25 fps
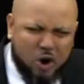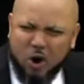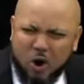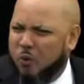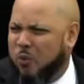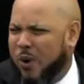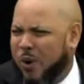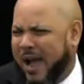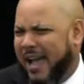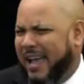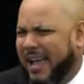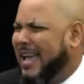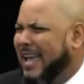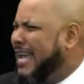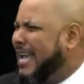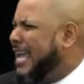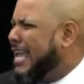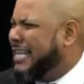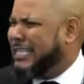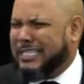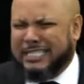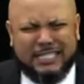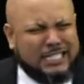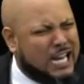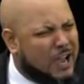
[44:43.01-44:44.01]
away
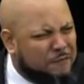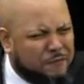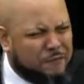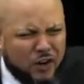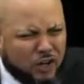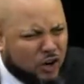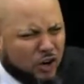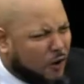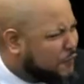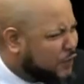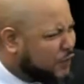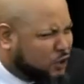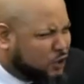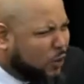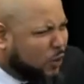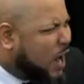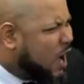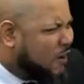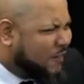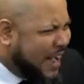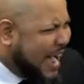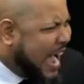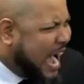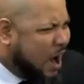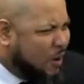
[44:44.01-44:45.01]
is difficult for
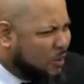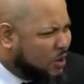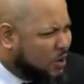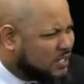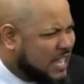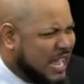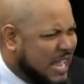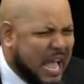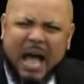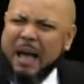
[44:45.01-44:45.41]
12 hours,